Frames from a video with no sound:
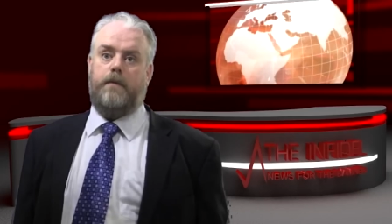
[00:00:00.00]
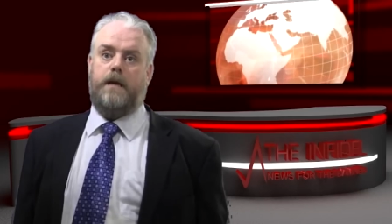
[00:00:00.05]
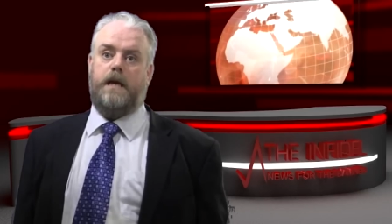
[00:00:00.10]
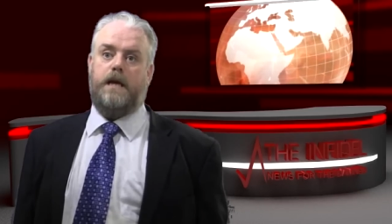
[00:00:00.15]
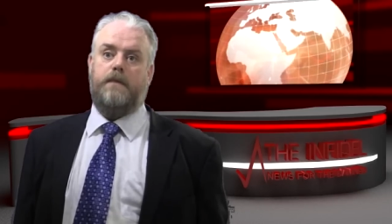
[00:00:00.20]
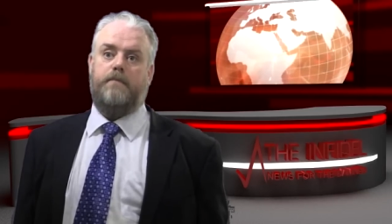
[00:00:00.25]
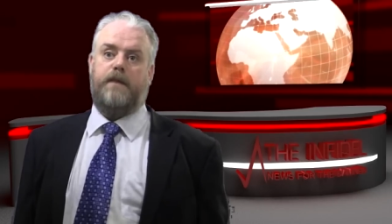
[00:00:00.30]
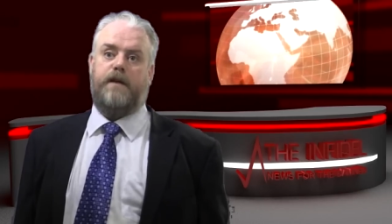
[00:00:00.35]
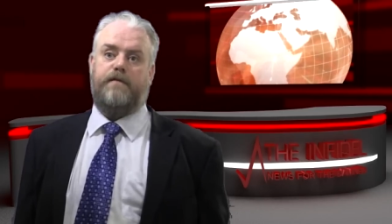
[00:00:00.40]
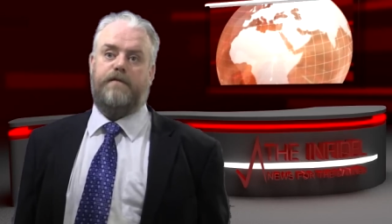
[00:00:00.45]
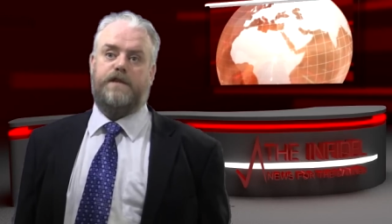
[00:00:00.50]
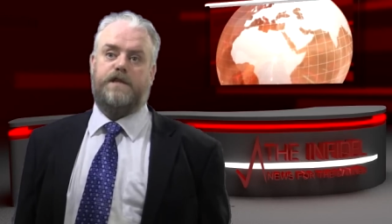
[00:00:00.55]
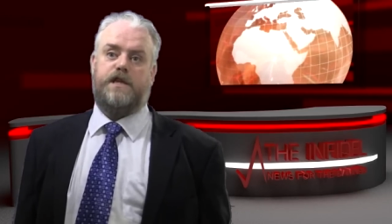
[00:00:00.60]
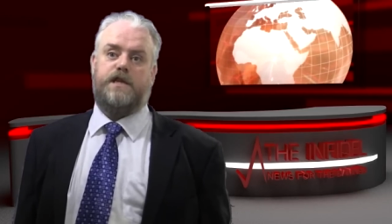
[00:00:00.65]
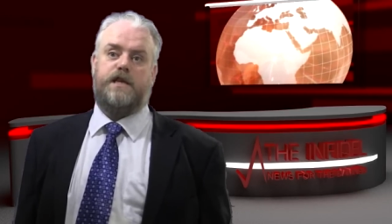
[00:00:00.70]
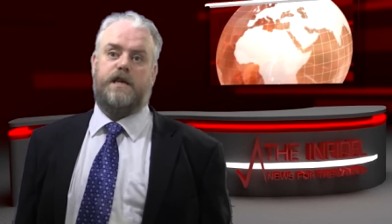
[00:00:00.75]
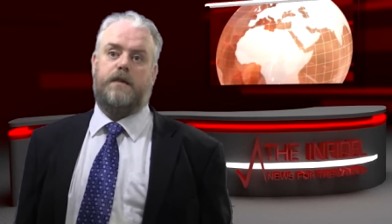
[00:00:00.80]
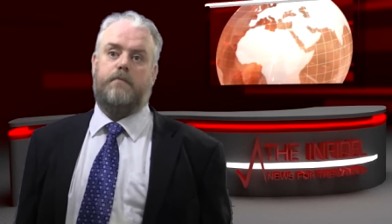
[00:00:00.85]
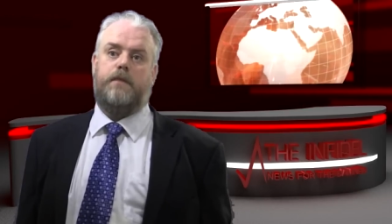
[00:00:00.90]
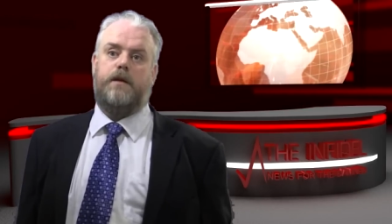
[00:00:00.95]
me by
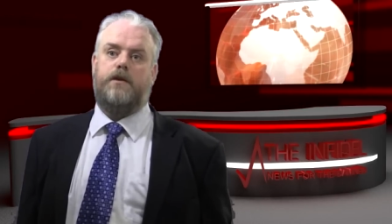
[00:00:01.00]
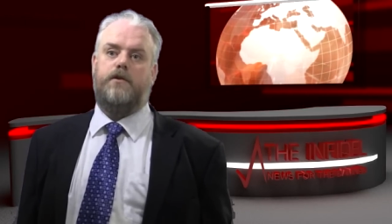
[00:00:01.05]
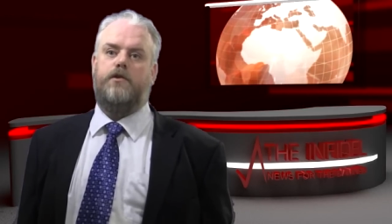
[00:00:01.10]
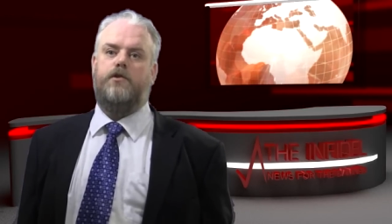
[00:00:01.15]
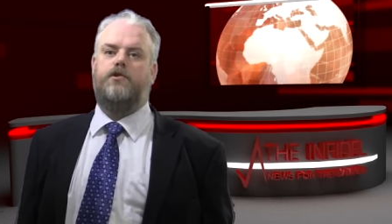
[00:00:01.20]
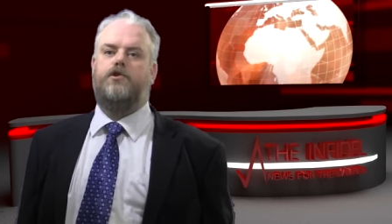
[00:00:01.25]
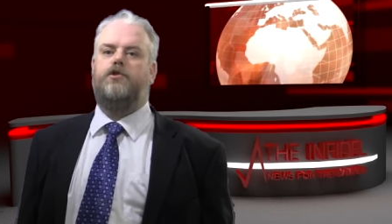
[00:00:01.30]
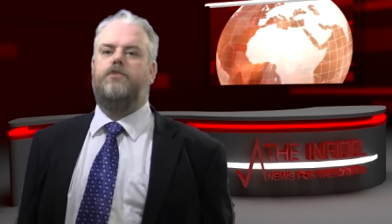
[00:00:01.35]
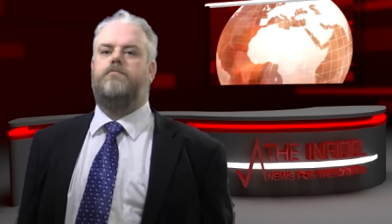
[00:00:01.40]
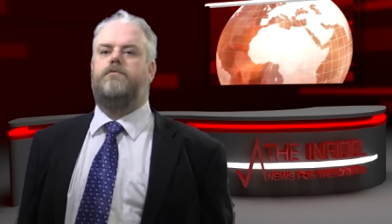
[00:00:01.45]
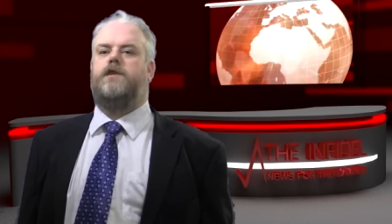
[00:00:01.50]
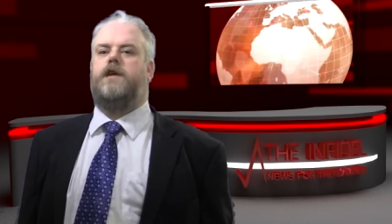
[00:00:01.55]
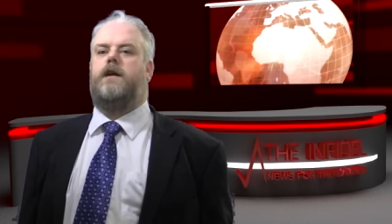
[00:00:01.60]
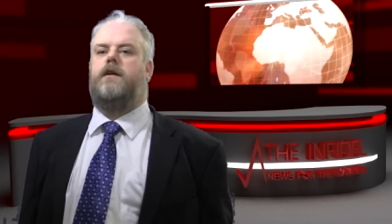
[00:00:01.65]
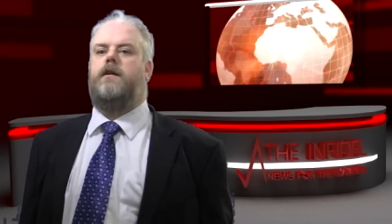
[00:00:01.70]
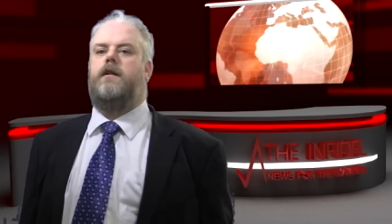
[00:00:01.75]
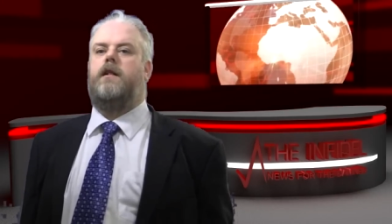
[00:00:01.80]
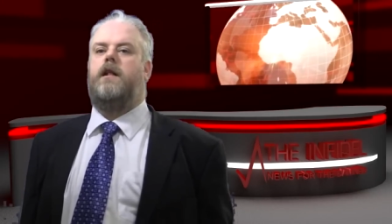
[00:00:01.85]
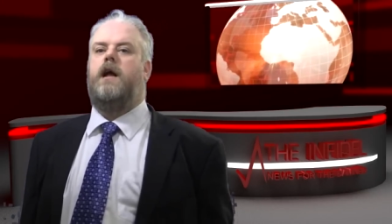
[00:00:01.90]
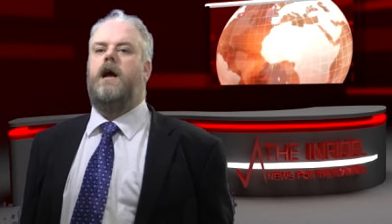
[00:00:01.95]
visiting my YouTube
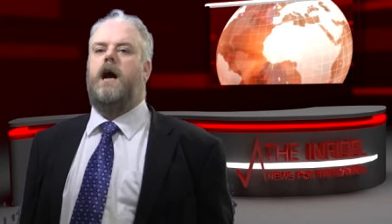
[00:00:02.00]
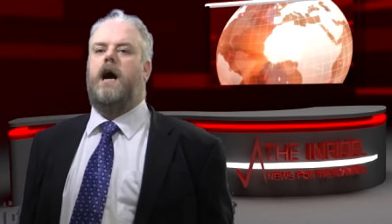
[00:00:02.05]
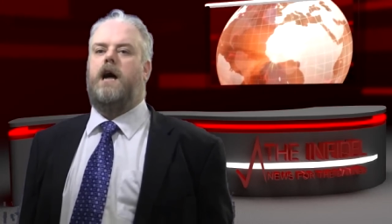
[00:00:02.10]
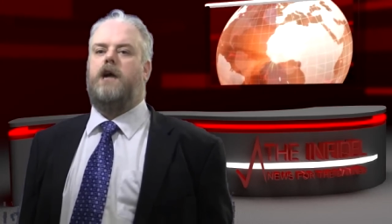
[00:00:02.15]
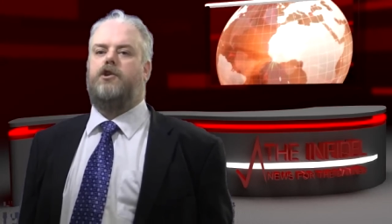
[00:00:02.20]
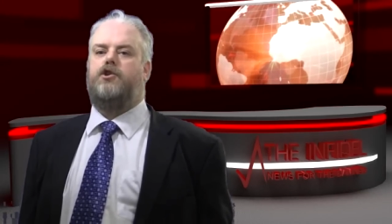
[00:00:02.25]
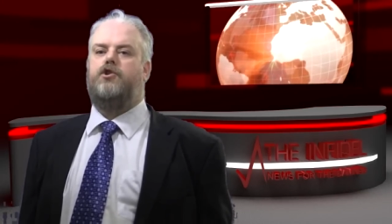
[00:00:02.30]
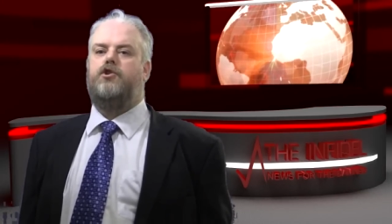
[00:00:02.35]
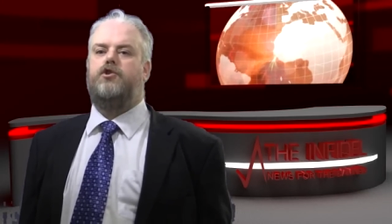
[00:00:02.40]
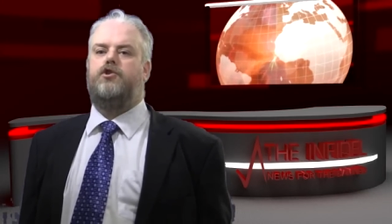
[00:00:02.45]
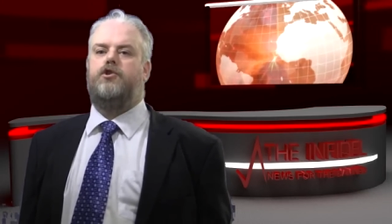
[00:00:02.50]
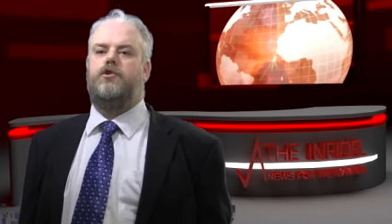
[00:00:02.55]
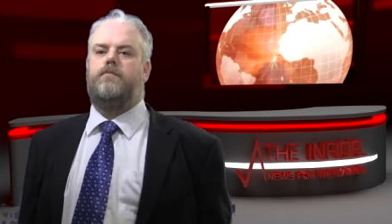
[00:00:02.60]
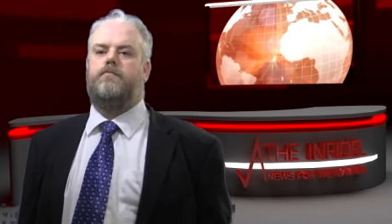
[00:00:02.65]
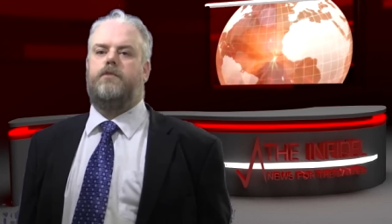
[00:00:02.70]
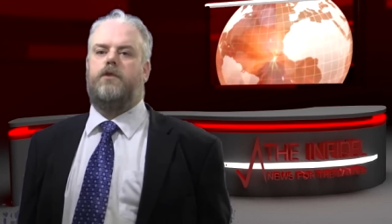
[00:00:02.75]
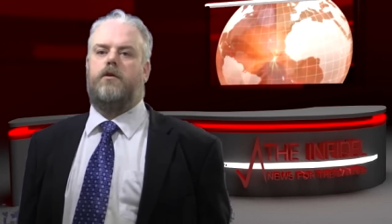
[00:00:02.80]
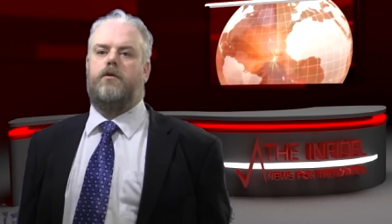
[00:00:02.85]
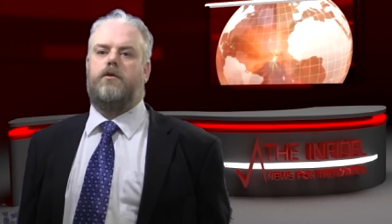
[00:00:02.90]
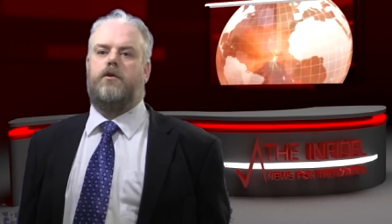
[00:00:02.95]
channel at
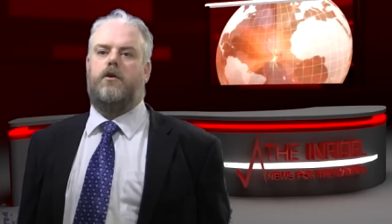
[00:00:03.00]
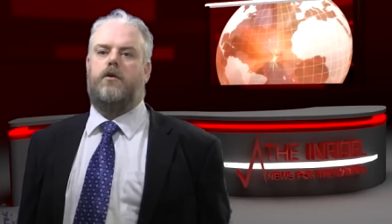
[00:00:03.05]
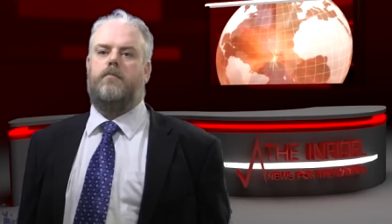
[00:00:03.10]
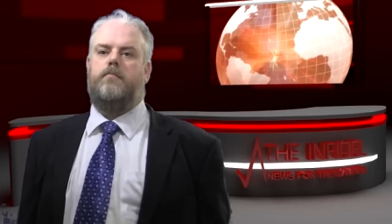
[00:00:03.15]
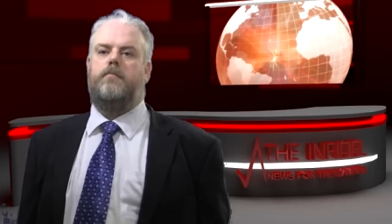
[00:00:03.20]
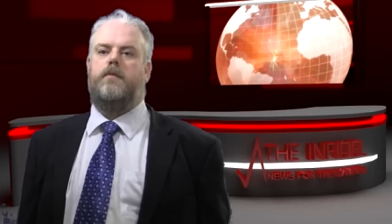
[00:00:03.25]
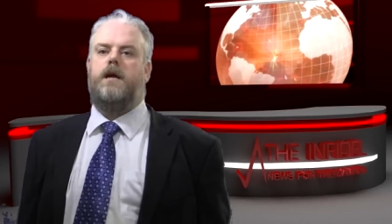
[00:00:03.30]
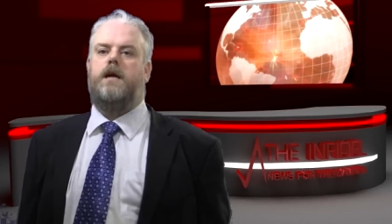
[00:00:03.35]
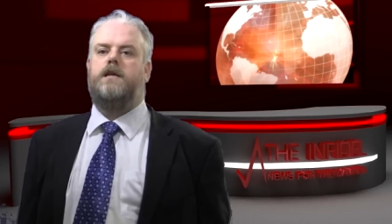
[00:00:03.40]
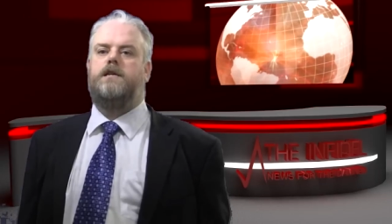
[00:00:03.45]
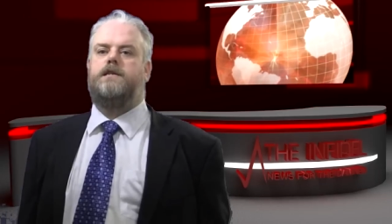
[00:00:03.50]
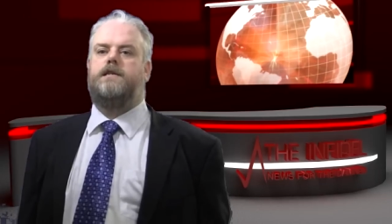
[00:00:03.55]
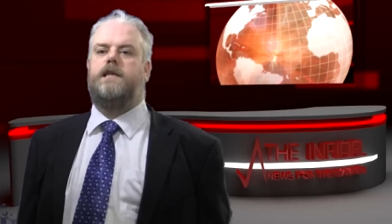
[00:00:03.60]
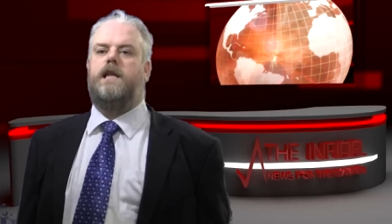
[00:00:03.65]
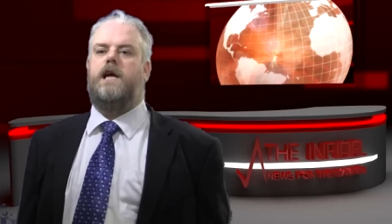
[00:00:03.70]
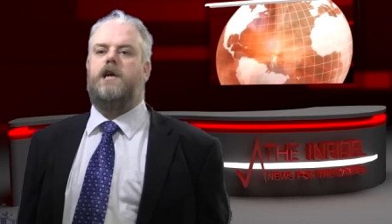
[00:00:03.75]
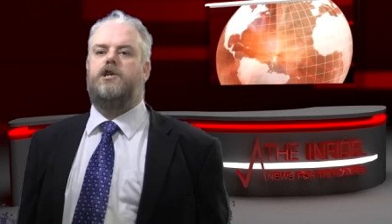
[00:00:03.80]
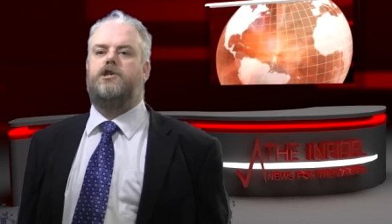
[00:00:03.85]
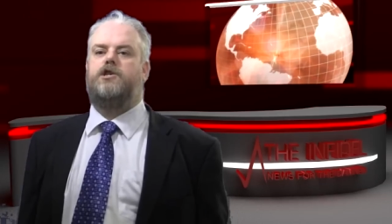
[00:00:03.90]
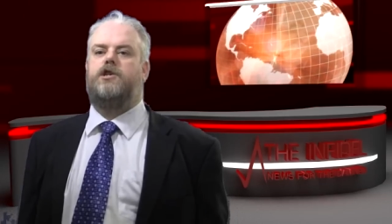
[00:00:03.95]
youtube.com
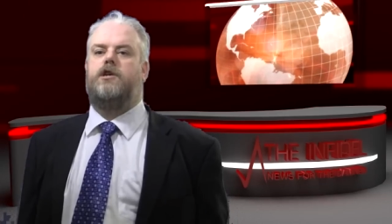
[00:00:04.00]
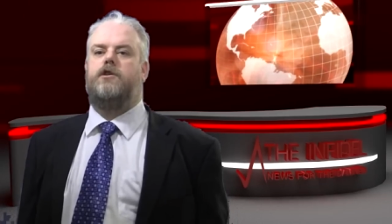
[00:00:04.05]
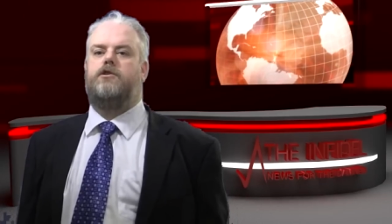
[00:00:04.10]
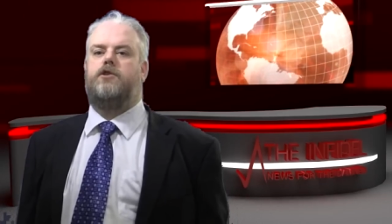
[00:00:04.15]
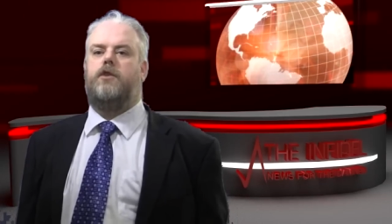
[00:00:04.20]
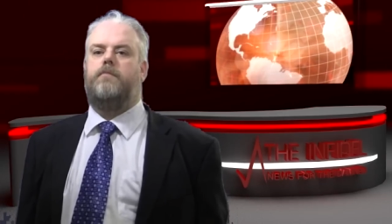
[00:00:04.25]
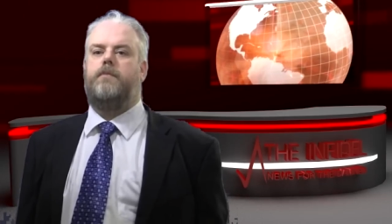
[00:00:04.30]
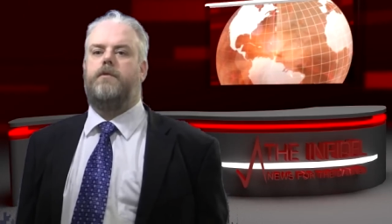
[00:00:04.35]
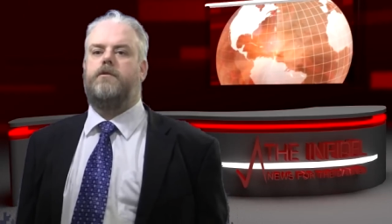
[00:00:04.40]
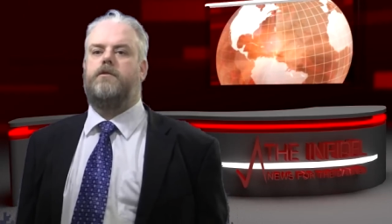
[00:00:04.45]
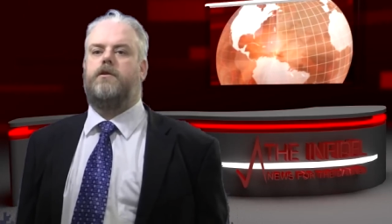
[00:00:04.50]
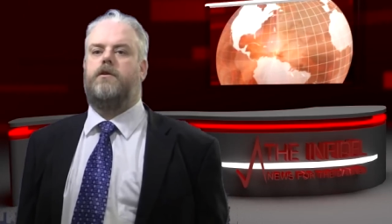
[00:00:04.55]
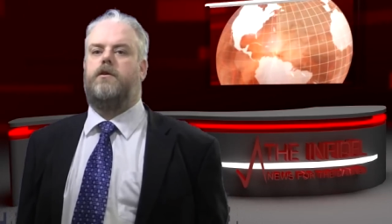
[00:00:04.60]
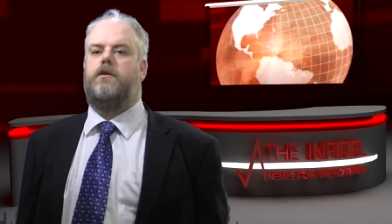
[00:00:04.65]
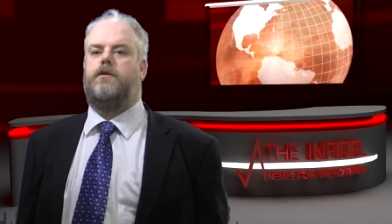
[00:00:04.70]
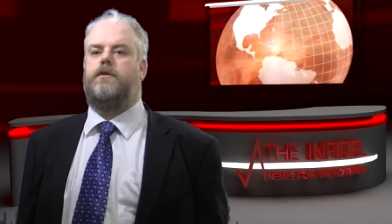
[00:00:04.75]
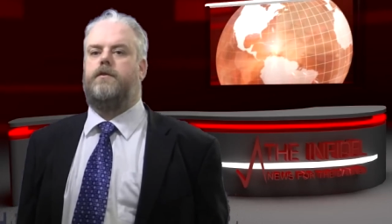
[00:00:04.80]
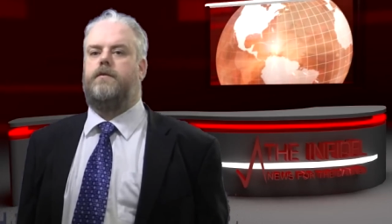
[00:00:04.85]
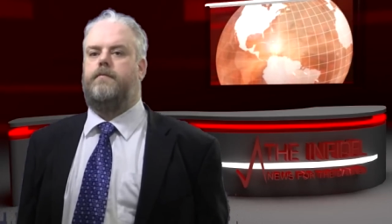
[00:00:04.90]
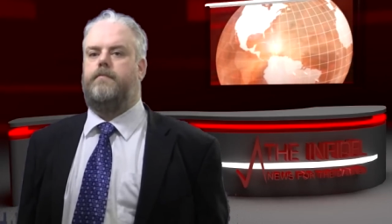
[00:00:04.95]
slash
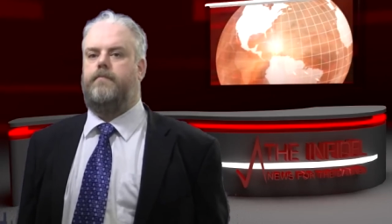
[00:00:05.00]
toppledgod.